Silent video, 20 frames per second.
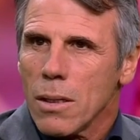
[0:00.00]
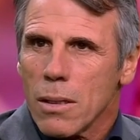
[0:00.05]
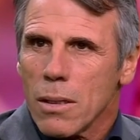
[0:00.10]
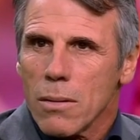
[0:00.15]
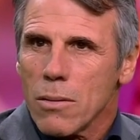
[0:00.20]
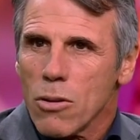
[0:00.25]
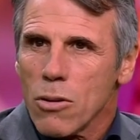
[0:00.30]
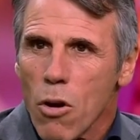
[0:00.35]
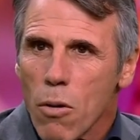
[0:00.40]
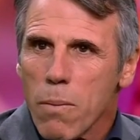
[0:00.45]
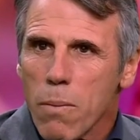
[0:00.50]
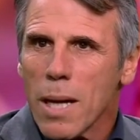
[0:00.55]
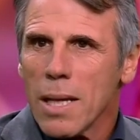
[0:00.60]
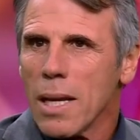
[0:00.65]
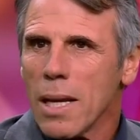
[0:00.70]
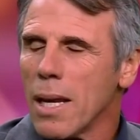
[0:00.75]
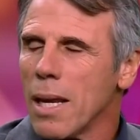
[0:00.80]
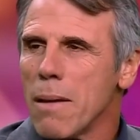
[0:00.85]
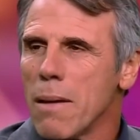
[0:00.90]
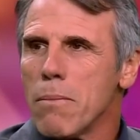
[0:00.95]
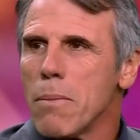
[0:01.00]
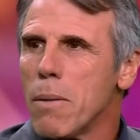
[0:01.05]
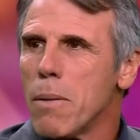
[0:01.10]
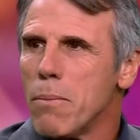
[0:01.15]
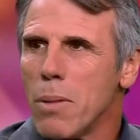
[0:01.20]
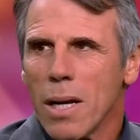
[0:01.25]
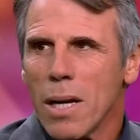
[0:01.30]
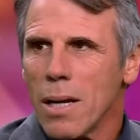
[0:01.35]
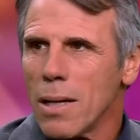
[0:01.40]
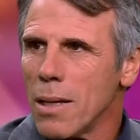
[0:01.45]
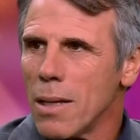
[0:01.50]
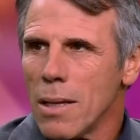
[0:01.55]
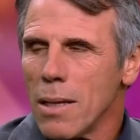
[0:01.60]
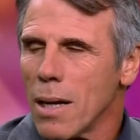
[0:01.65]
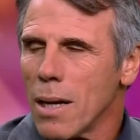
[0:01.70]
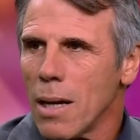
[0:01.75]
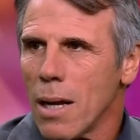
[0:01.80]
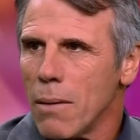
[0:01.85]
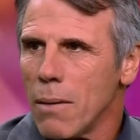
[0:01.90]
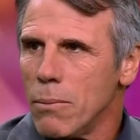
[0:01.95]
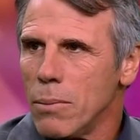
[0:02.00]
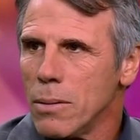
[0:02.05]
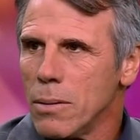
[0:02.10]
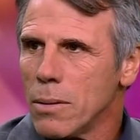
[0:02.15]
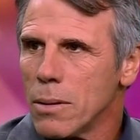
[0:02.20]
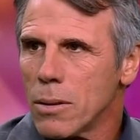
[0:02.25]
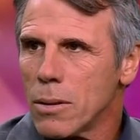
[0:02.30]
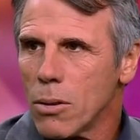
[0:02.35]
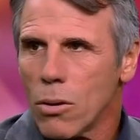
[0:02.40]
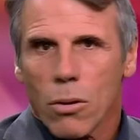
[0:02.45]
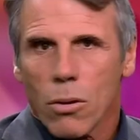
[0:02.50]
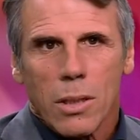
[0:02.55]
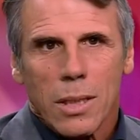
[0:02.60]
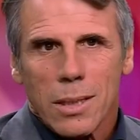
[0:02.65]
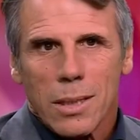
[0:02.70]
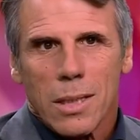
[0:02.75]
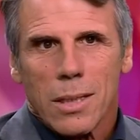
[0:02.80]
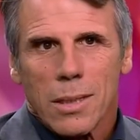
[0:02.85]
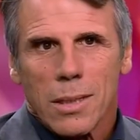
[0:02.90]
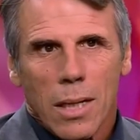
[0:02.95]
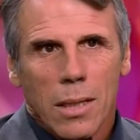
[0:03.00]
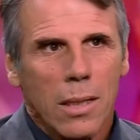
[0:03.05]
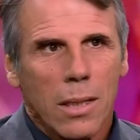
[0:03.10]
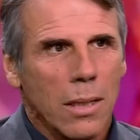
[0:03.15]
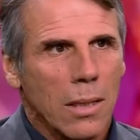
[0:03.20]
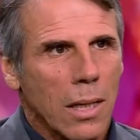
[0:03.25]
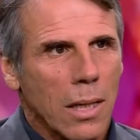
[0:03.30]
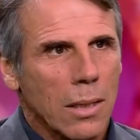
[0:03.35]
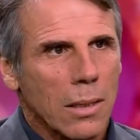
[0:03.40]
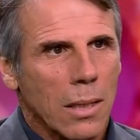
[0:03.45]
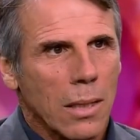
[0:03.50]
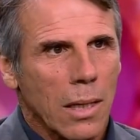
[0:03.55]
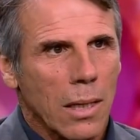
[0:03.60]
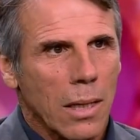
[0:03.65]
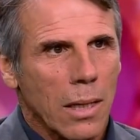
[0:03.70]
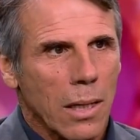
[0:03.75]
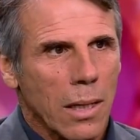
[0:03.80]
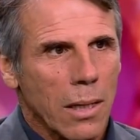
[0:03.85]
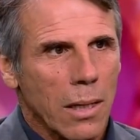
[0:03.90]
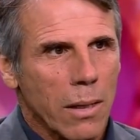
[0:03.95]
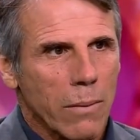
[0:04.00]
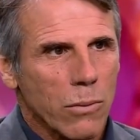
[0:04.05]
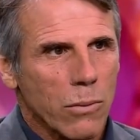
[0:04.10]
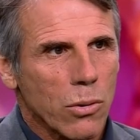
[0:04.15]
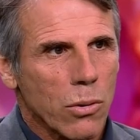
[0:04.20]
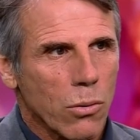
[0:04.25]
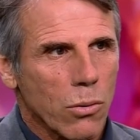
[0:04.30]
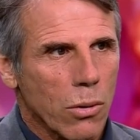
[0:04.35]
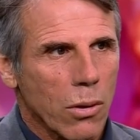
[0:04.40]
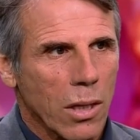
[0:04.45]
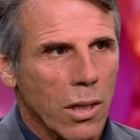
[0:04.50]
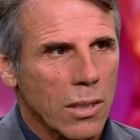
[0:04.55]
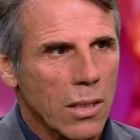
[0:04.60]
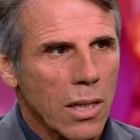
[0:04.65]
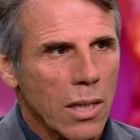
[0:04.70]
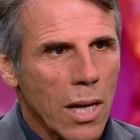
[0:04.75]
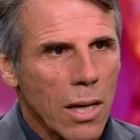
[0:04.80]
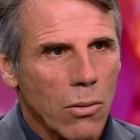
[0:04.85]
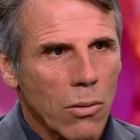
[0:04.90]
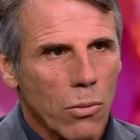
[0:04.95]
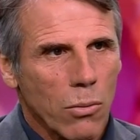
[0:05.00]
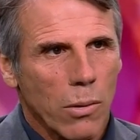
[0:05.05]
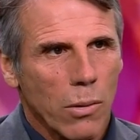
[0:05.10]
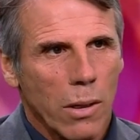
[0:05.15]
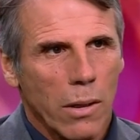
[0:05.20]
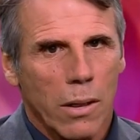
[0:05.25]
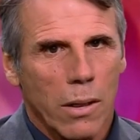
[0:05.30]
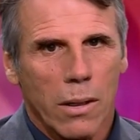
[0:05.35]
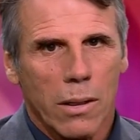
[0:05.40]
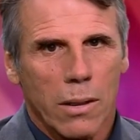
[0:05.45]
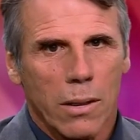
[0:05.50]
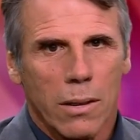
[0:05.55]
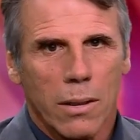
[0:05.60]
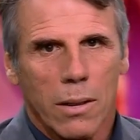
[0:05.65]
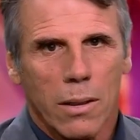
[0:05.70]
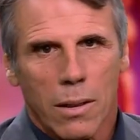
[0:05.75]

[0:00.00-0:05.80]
nobody can be bigger than the club. So this is something that I'm sure Cristiano will